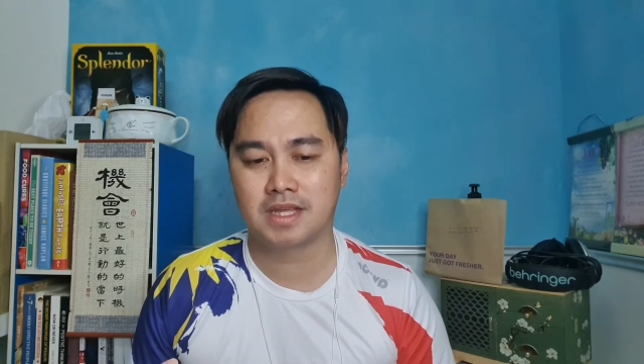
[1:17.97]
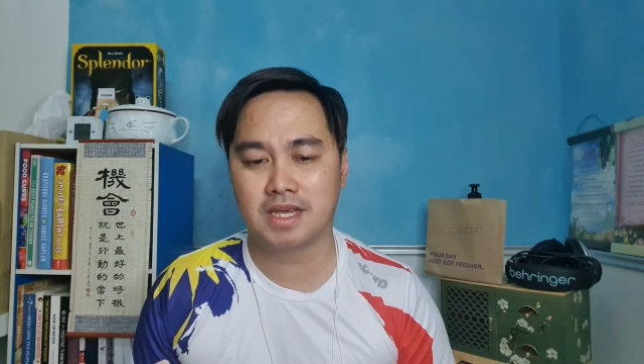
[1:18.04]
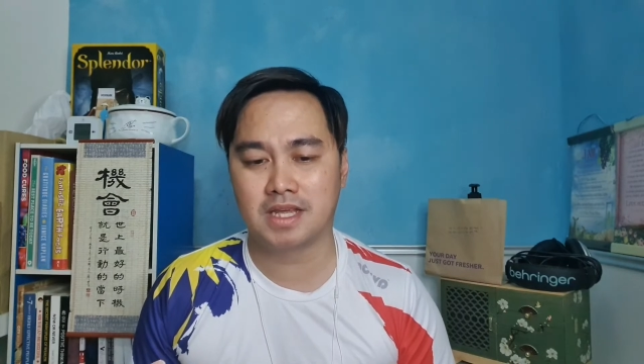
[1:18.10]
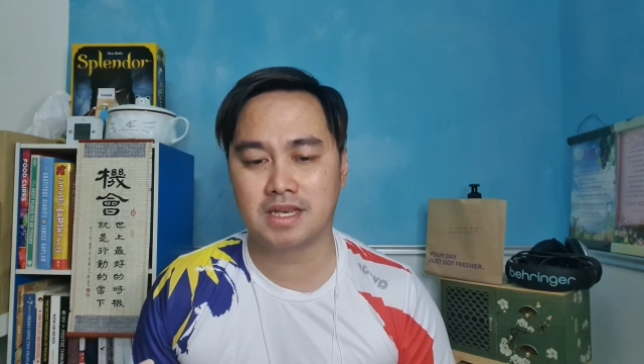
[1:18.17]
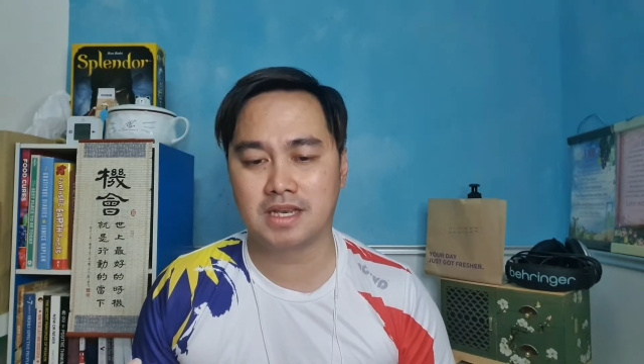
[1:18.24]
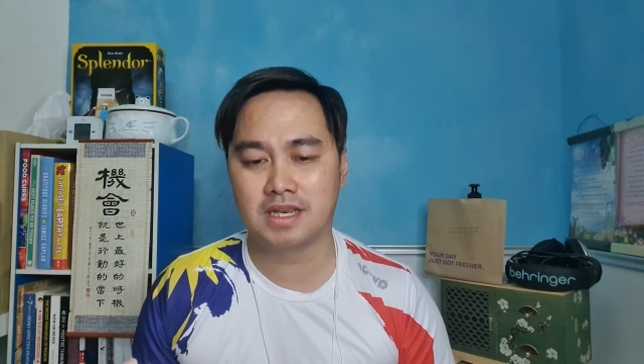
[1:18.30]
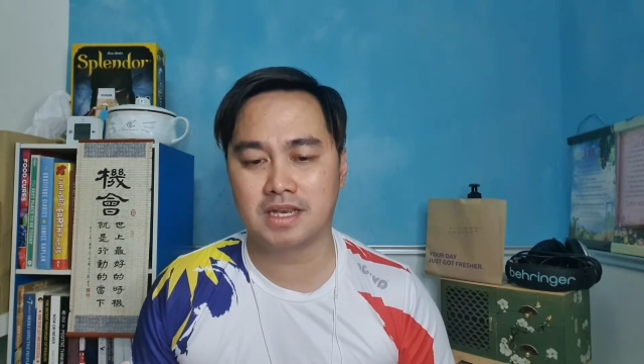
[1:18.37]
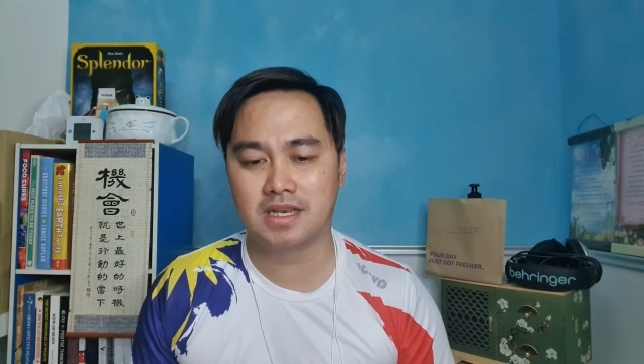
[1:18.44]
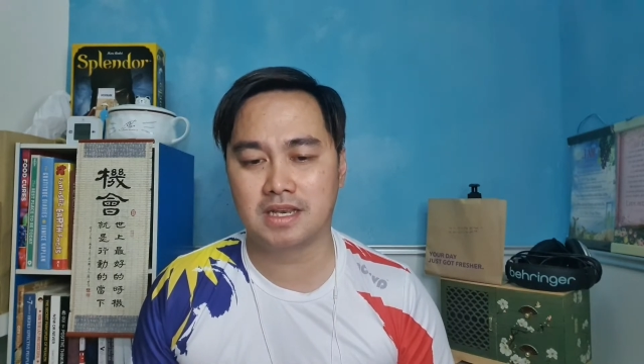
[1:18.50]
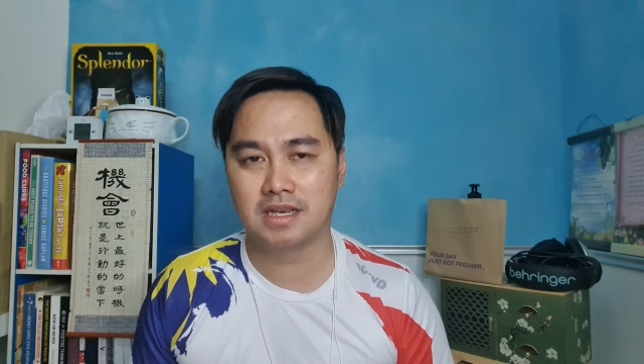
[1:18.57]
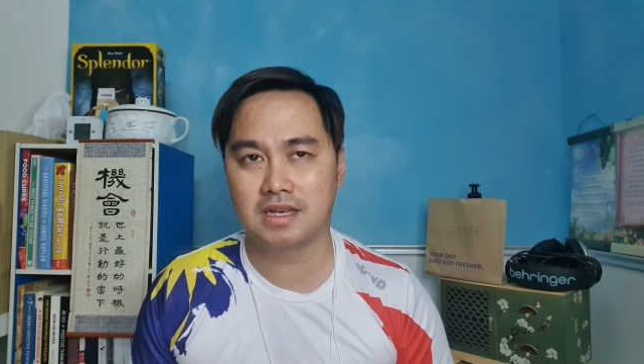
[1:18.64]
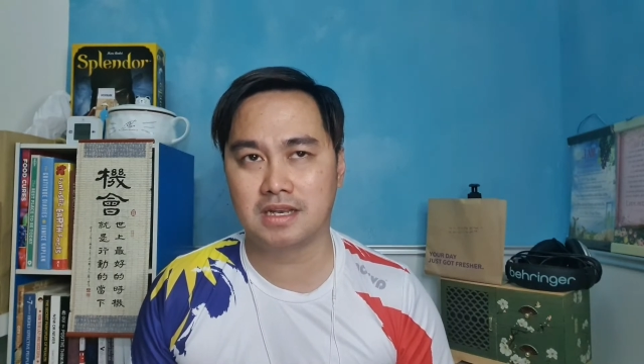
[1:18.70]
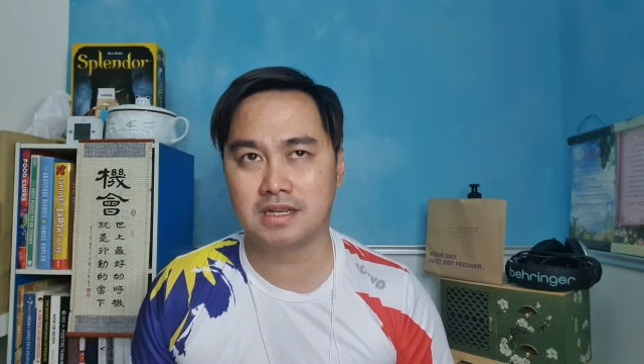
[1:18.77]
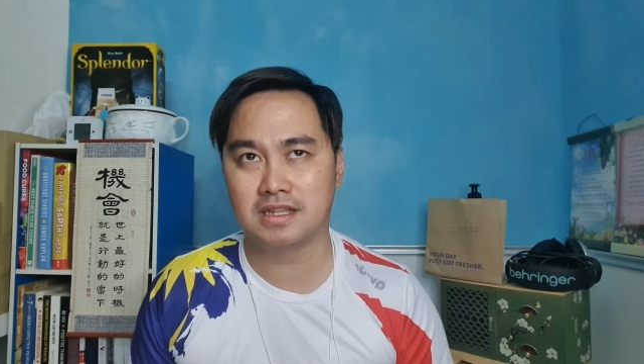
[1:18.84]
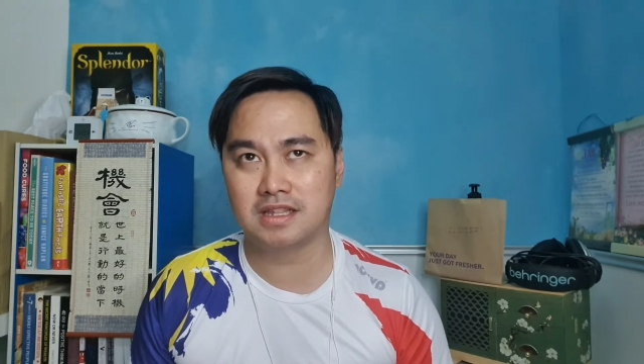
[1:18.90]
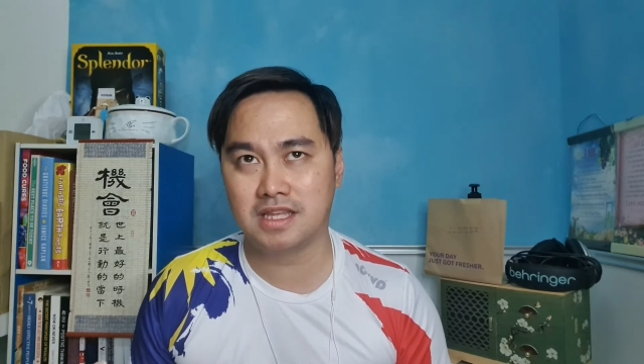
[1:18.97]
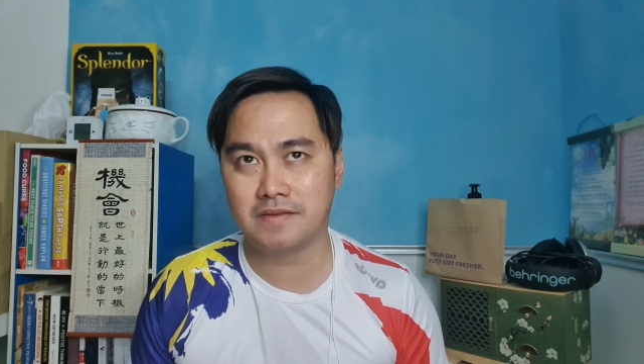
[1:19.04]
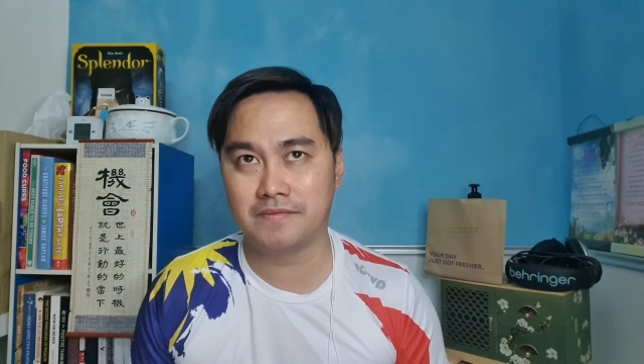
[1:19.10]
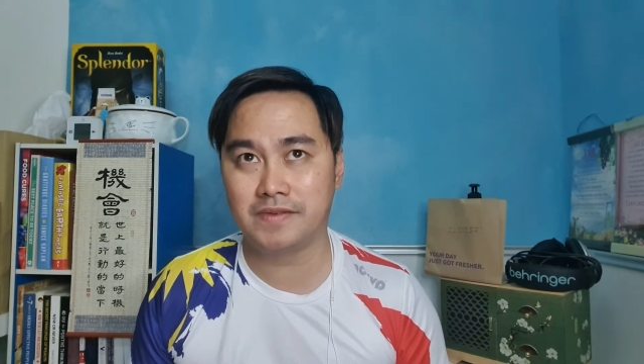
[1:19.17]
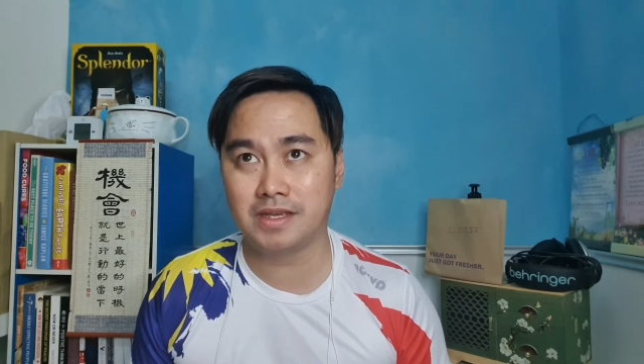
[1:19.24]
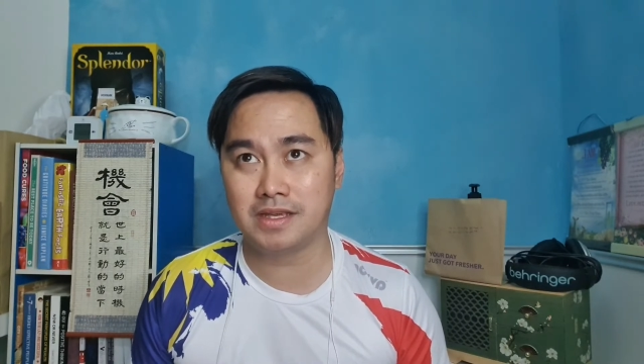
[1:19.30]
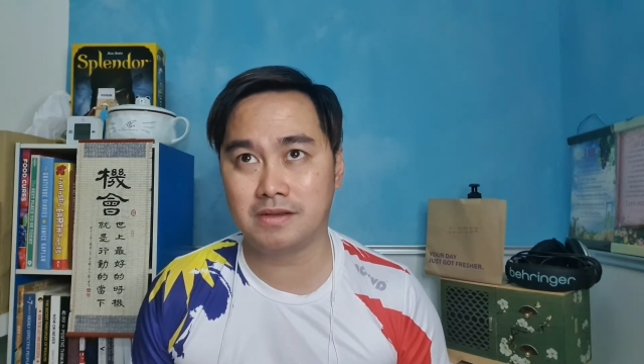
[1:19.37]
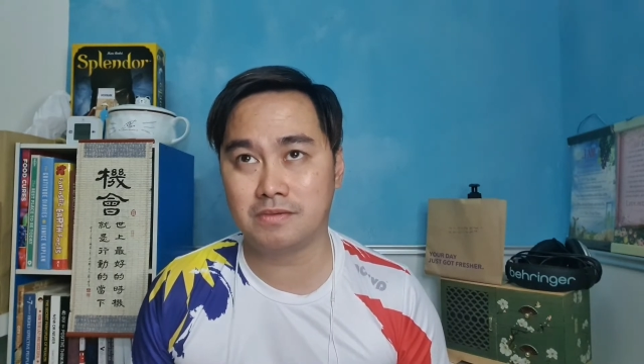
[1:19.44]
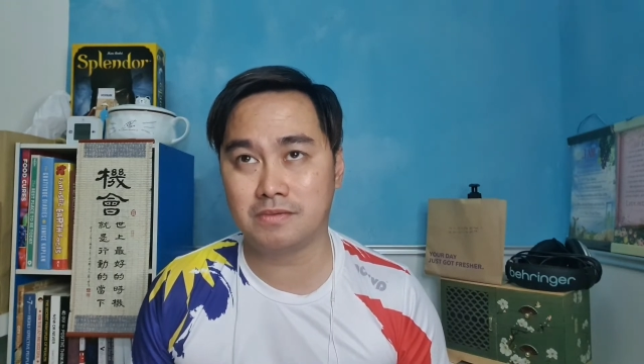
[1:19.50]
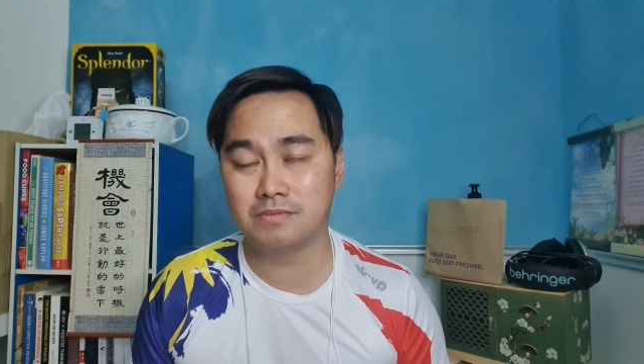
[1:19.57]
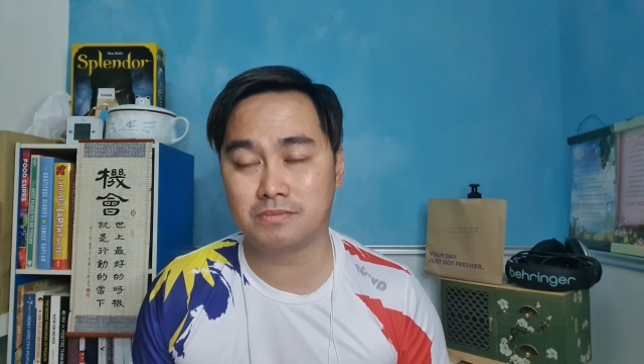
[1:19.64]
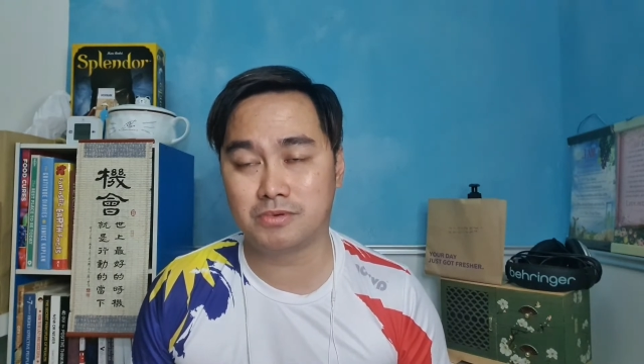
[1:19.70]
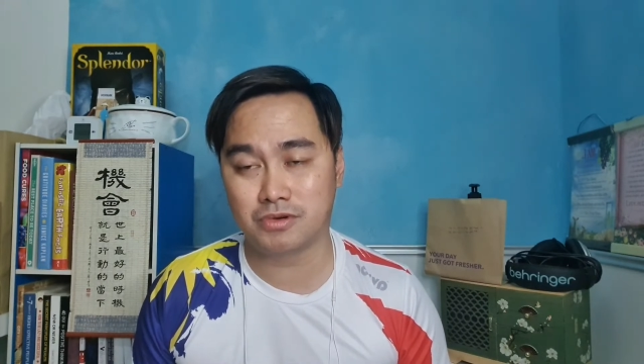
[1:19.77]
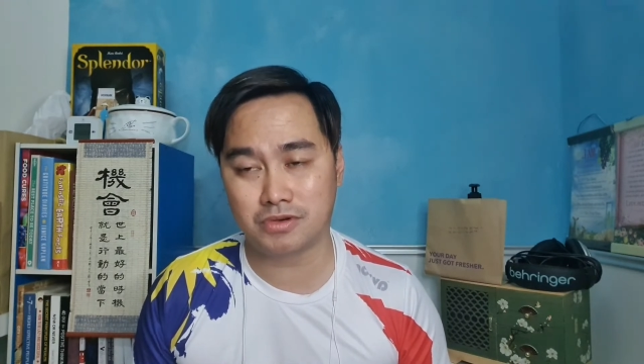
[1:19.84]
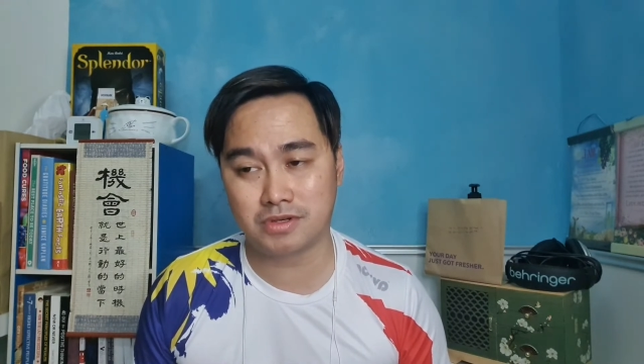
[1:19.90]
and the T V
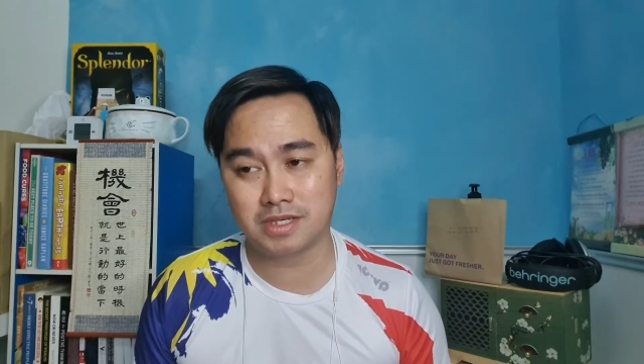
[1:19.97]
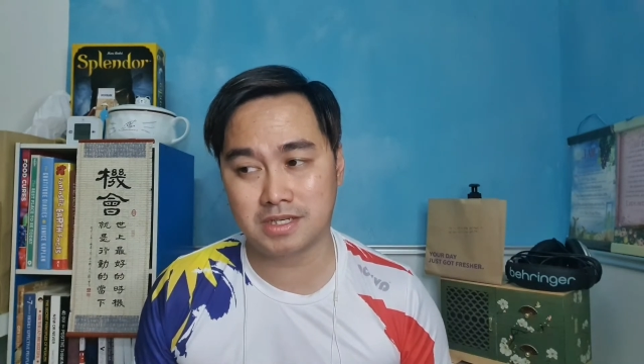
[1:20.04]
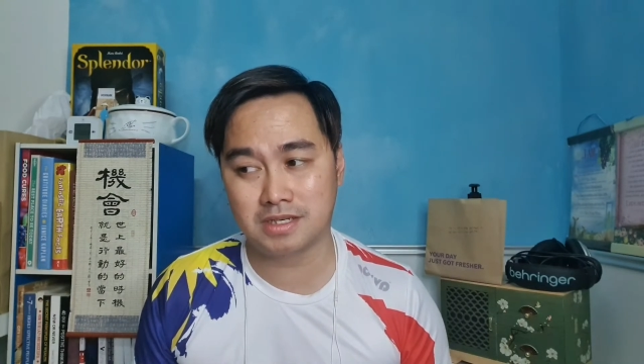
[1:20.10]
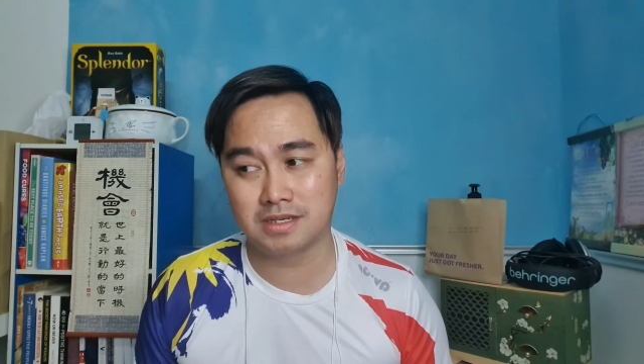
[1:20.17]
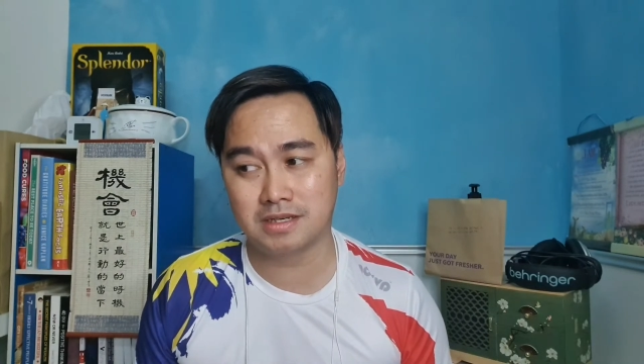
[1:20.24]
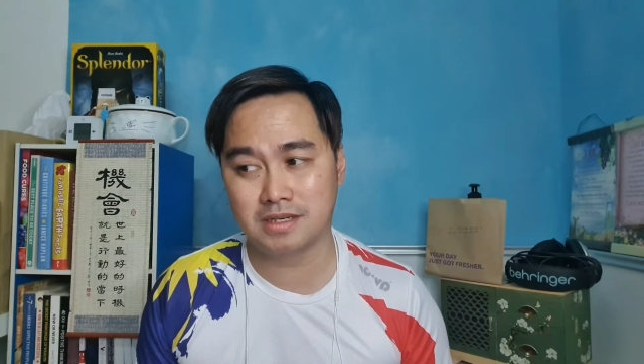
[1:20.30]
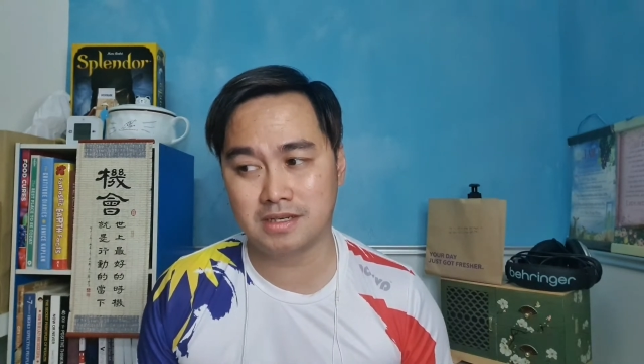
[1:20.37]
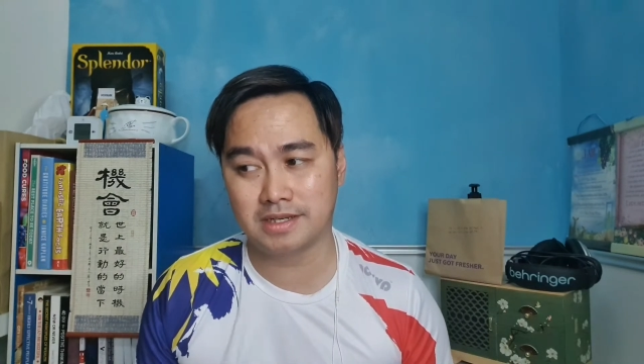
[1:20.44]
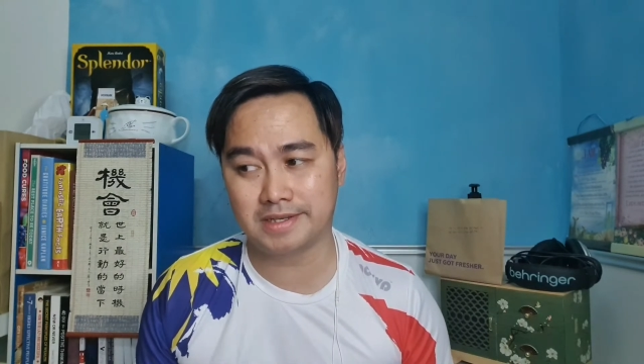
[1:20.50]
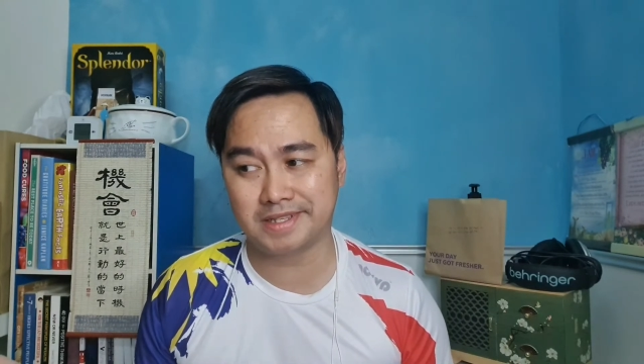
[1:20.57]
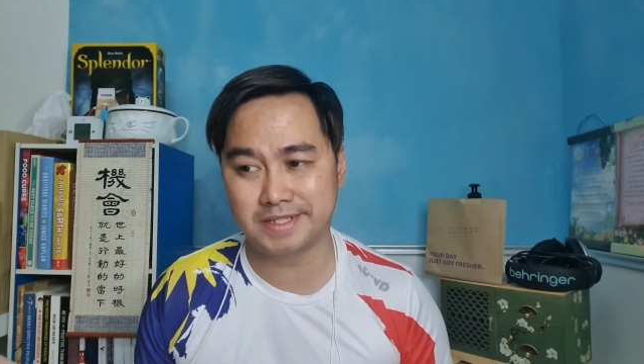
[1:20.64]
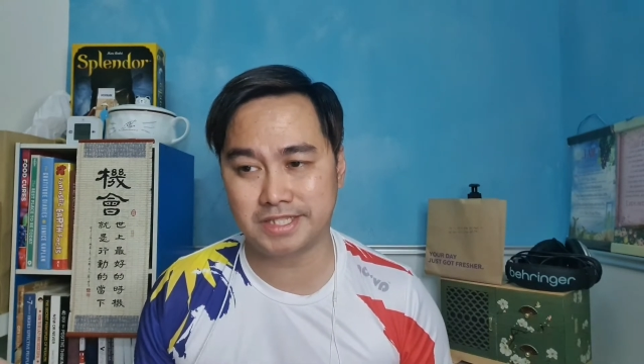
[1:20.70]
broken.